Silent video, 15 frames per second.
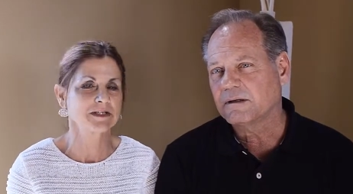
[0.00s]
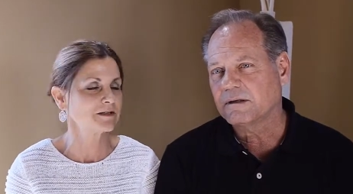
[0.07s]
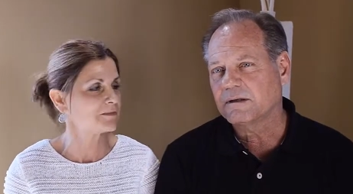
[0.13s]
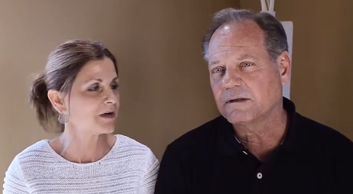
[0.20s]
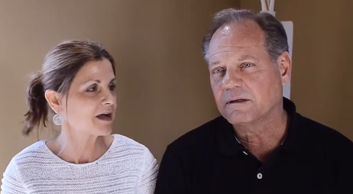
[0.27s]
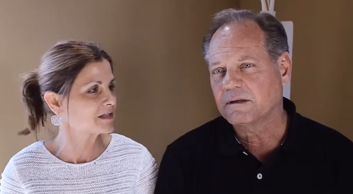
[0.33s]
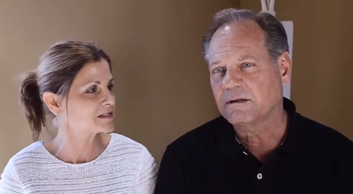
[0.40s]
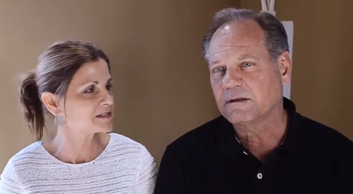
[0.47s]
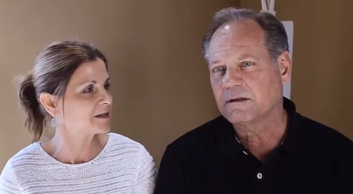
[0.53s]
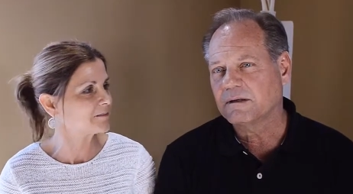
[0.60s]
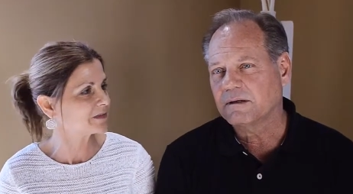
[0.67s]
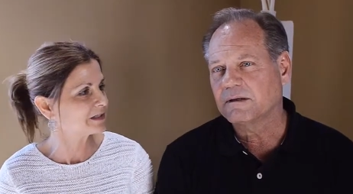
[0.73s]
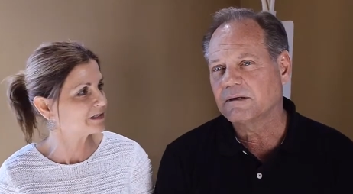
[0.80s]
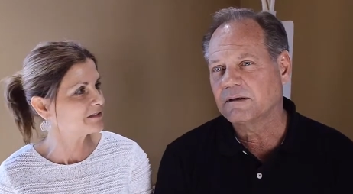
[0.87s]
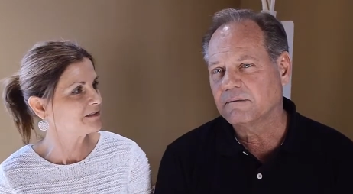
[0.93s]
Speaker 1: me to buy
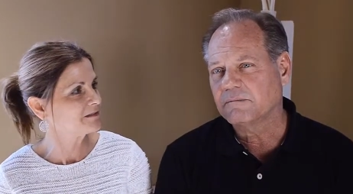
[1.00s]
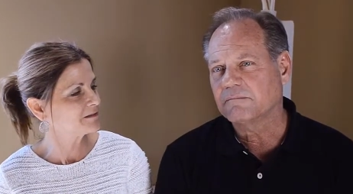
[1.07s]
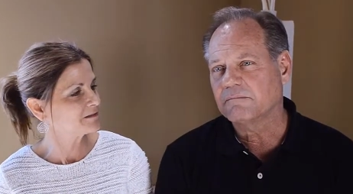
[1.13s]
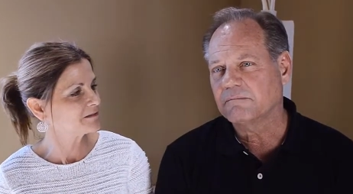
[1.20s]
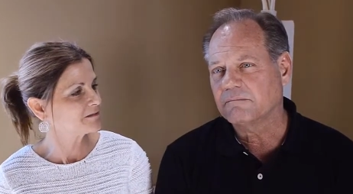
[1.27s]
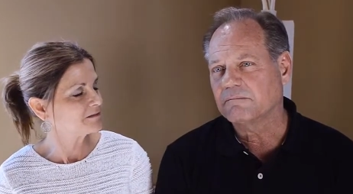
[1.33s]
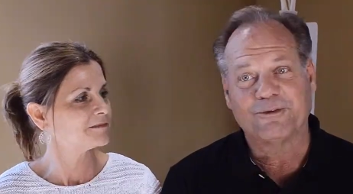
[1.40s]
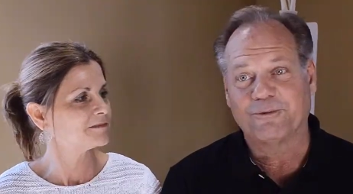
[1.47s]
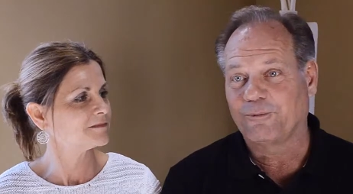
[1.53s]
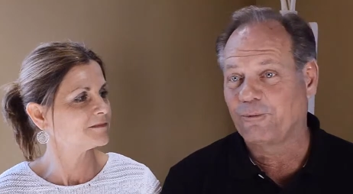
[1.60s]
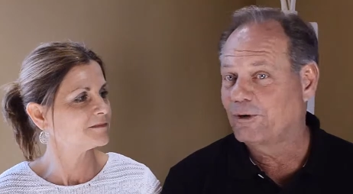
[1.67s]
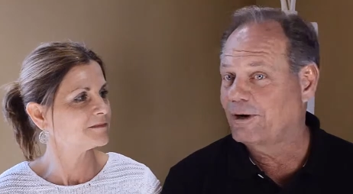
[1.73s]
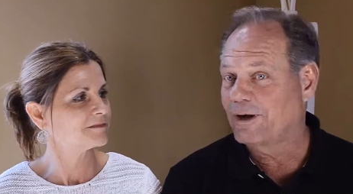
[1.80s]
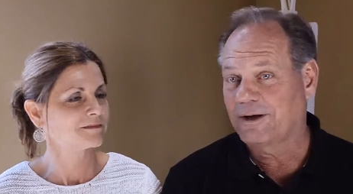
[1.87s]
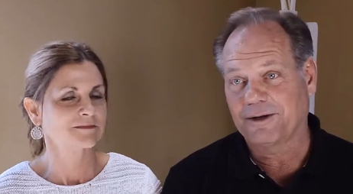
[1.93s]
something.
Speaker 2: Mm-hmm.
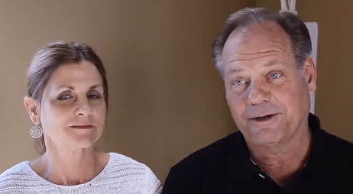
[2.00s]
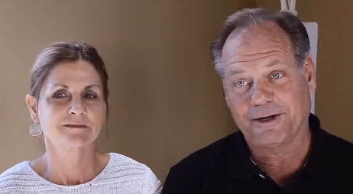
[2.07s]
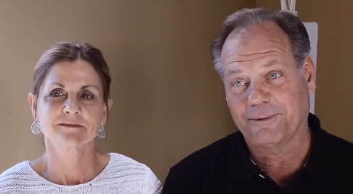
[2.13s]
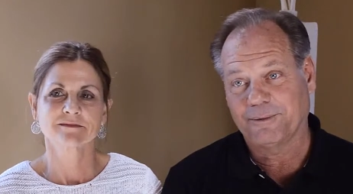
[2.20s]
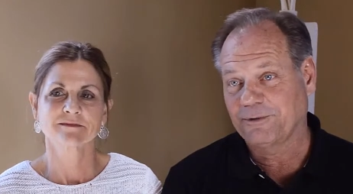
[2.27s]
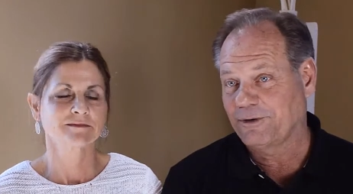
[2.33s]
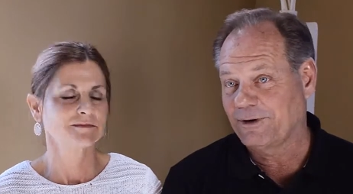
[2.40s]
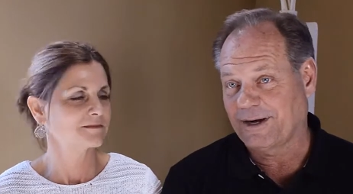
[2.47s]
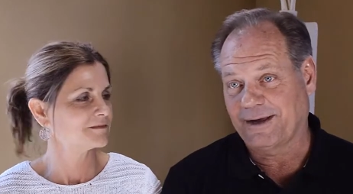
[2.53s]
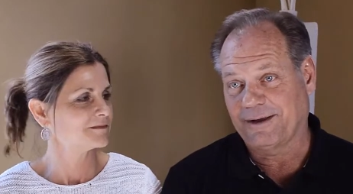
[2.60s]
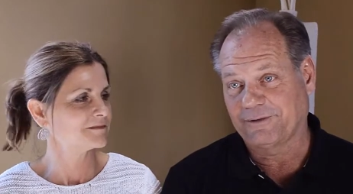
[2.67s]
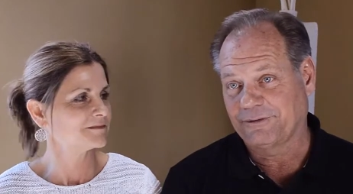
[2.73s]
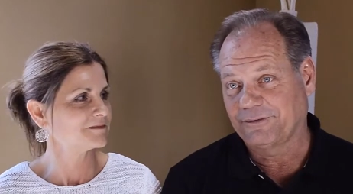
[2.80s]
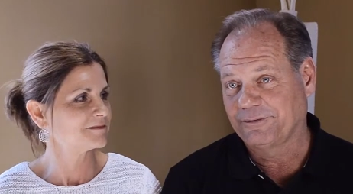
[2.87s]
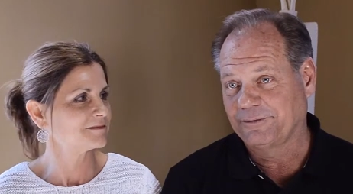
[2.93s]
We're not going to come to your
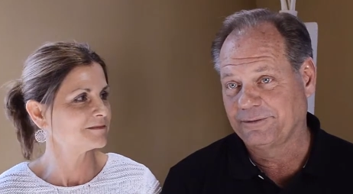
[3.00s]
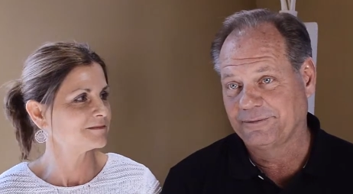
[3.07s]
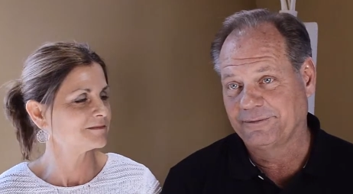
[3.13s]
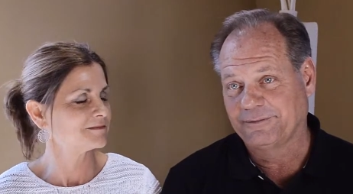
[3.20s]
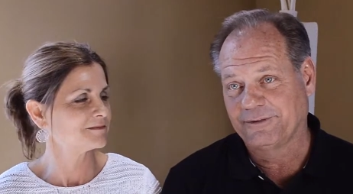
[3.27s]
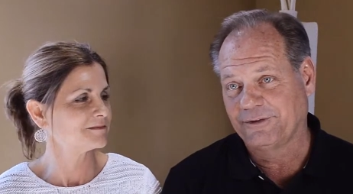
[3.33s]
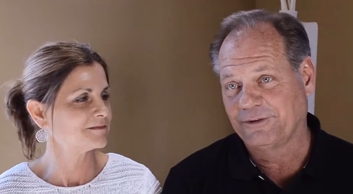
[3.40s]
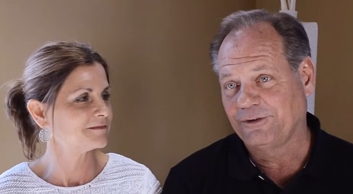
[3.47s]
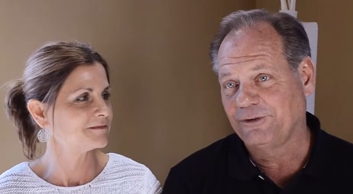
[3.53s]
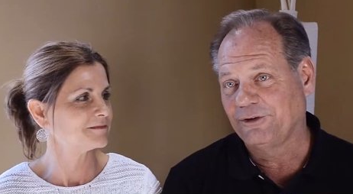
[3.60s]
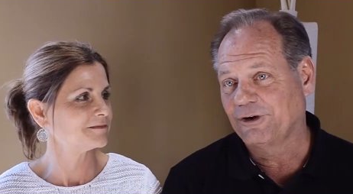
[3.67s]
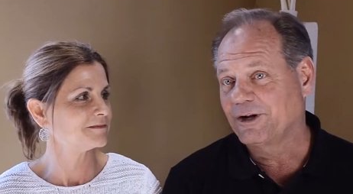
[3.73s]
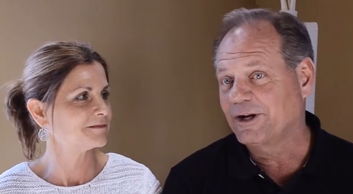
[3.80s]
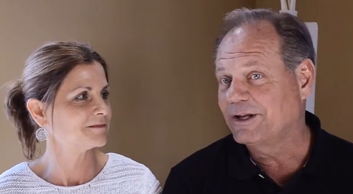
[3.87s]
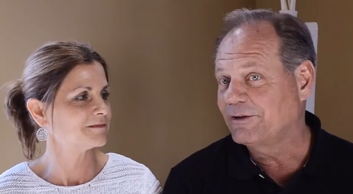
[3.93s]
house.
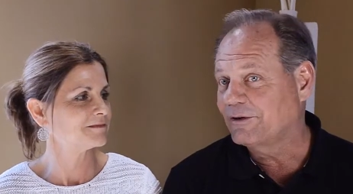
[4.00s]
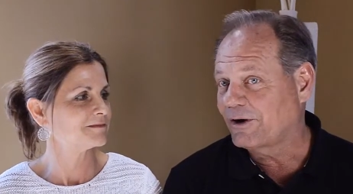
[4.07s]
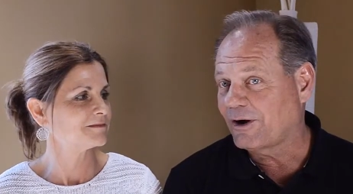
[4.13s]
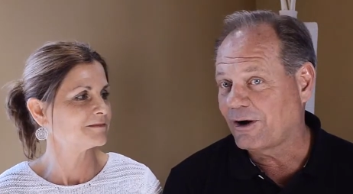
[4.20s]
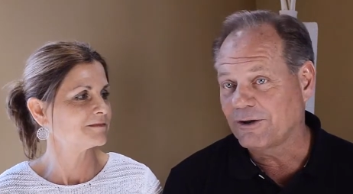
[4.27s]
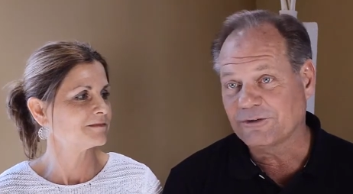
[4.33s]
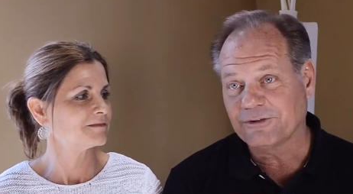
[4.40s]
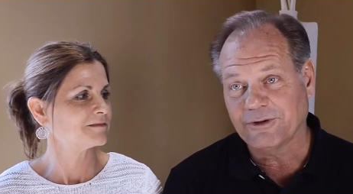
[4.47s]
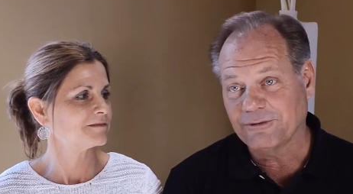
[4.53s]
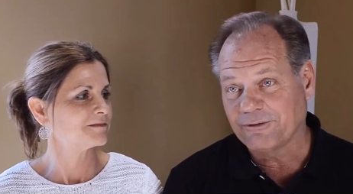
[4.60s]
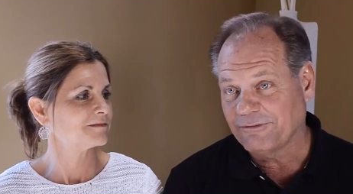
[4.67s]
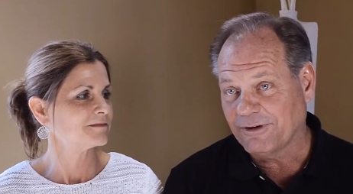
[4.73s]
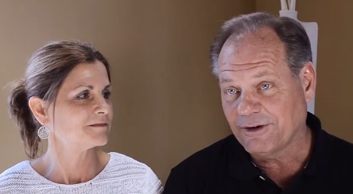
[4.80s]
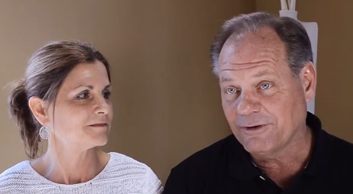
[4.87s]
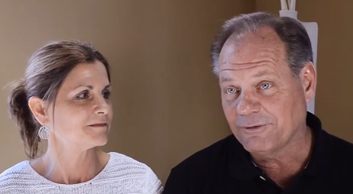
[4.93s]
You're going to either call us on
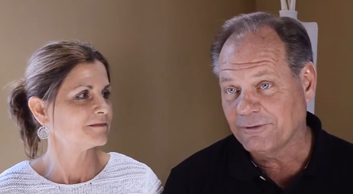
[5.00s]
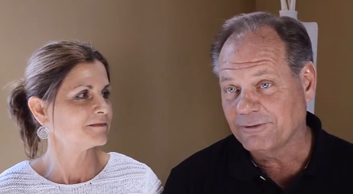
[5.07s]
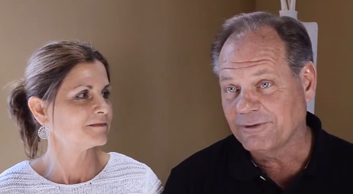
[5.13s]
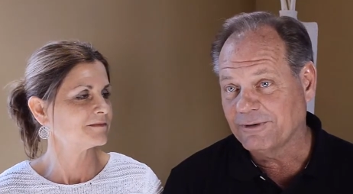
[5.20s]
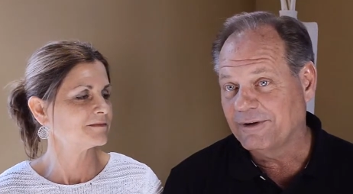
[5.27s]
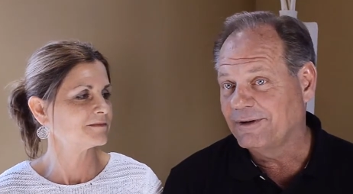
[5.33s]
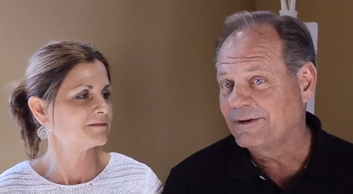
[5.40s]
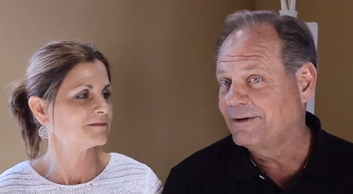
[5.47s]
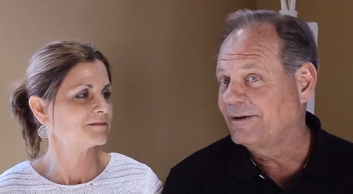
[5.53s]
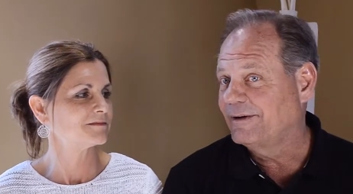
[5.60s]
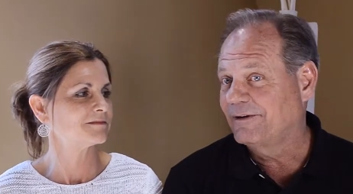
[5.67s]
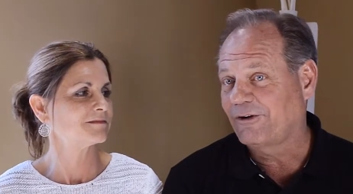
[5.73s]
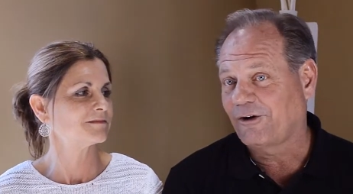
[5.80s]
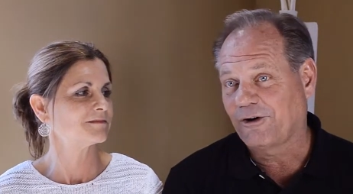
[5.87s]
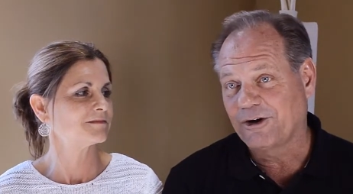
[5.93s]
the phone
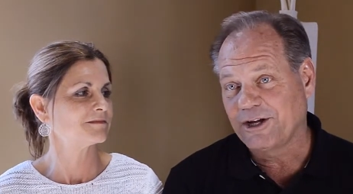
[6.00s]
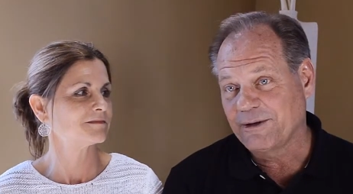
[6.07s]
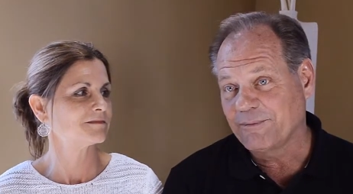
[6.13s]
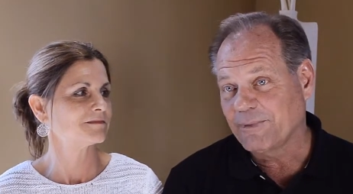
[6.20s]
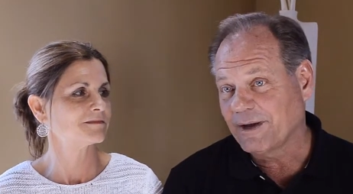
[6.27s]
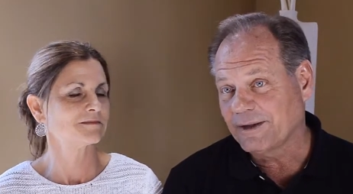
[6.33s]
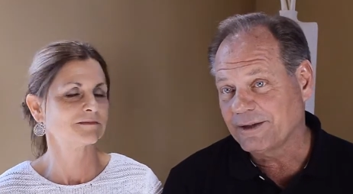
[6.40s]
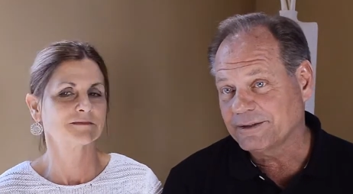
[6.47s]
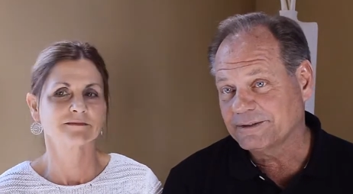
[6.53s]
or email